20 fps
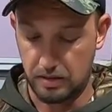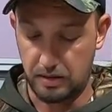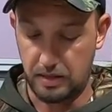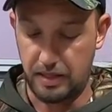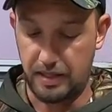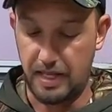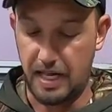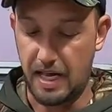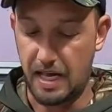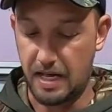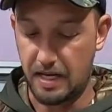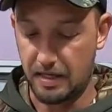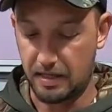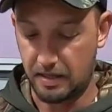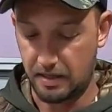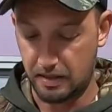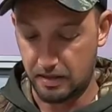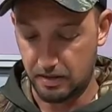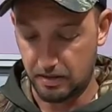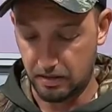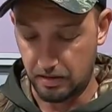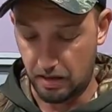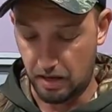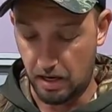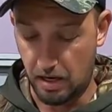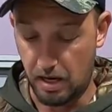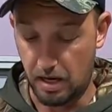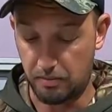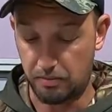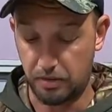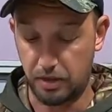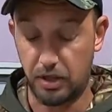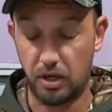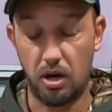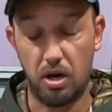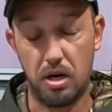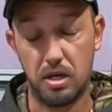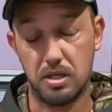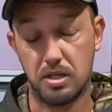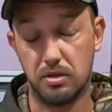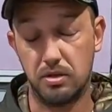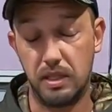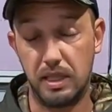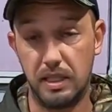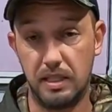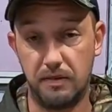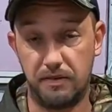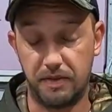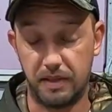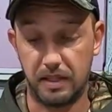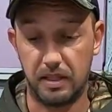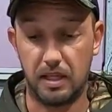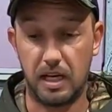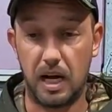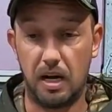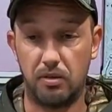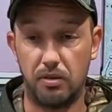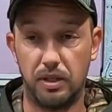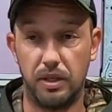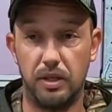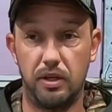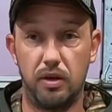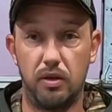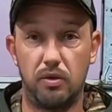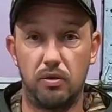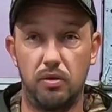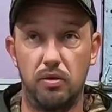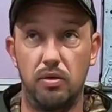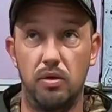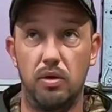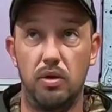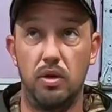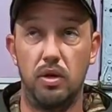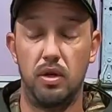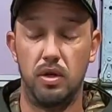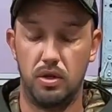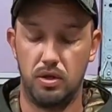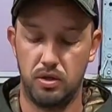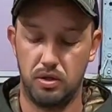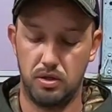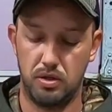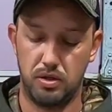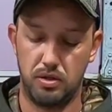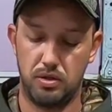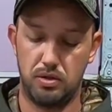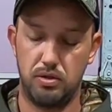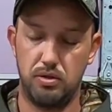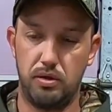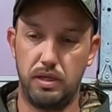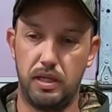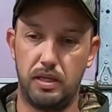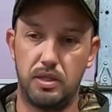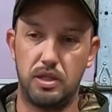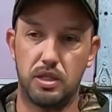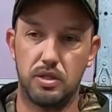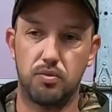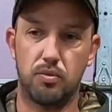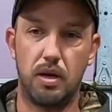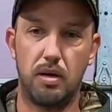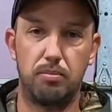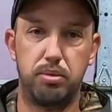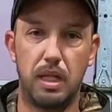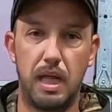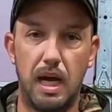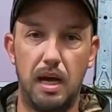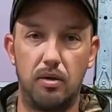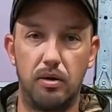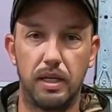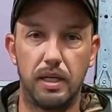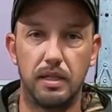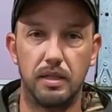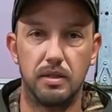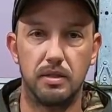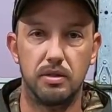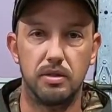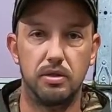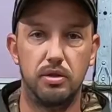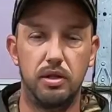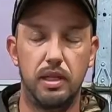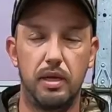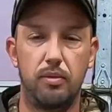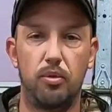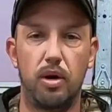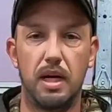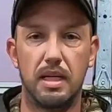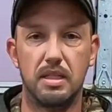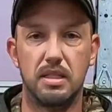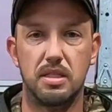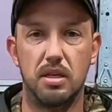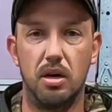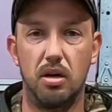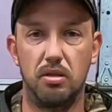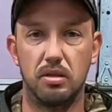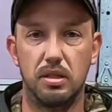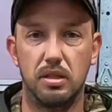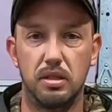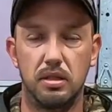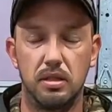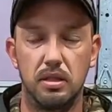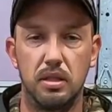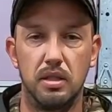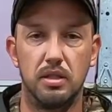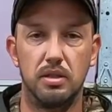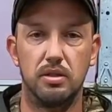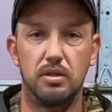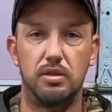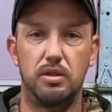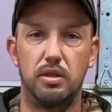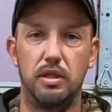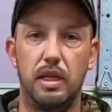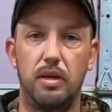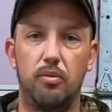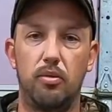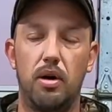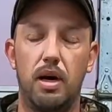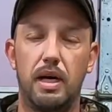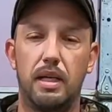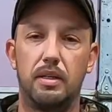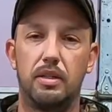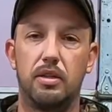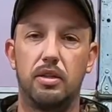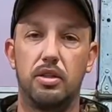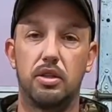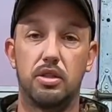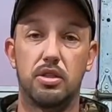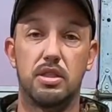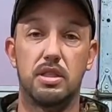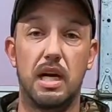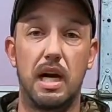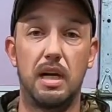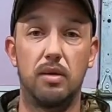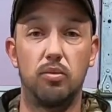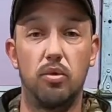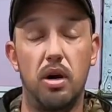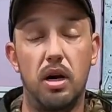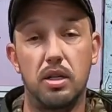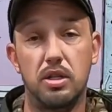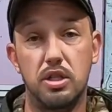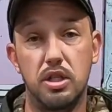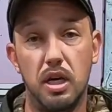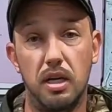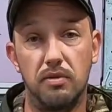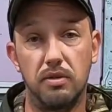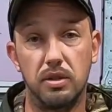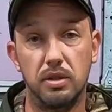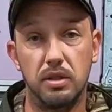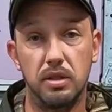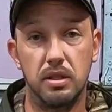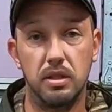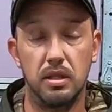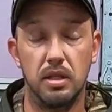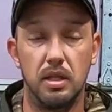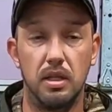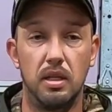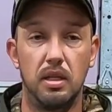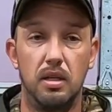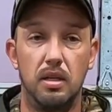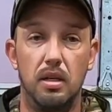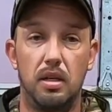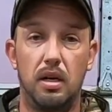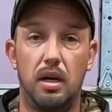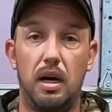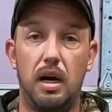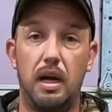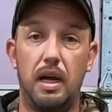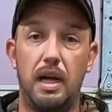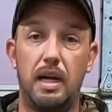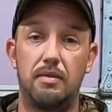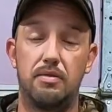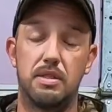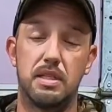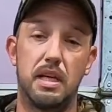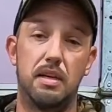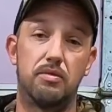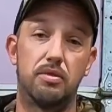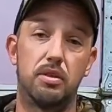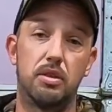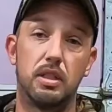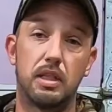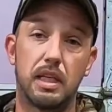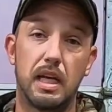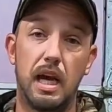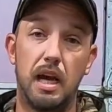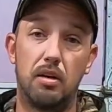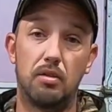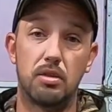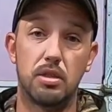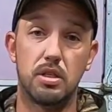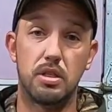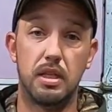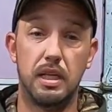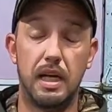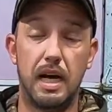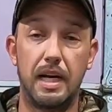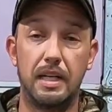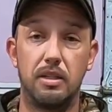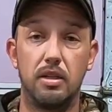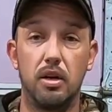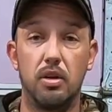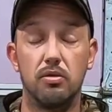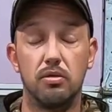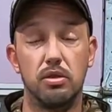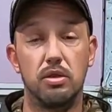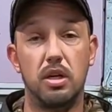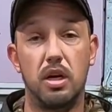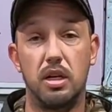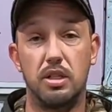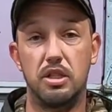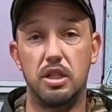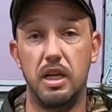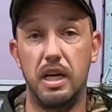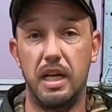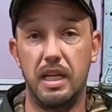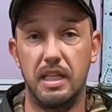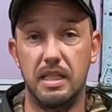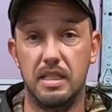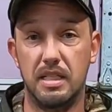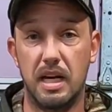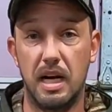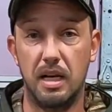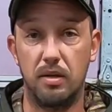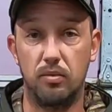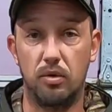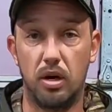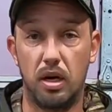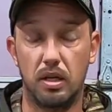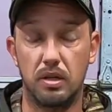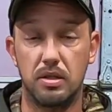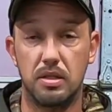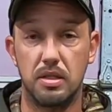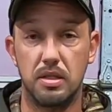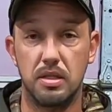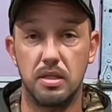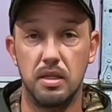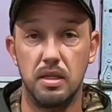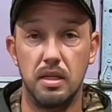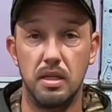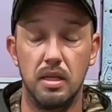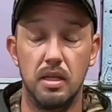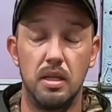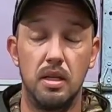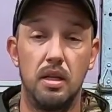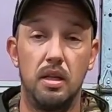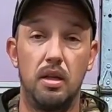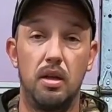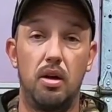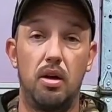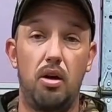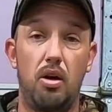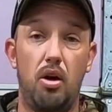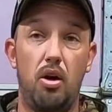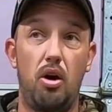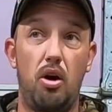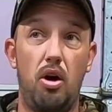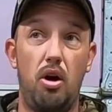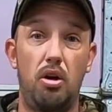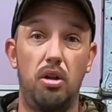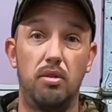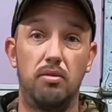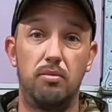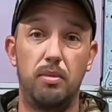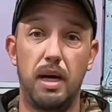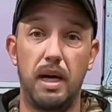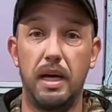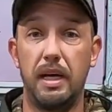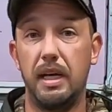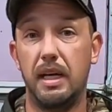then you also need to figure out, do they just want plowing? Do they want salt? Do they want their sidewalk shoveled? I have several accounts that I don't touch any sidewalks. All of my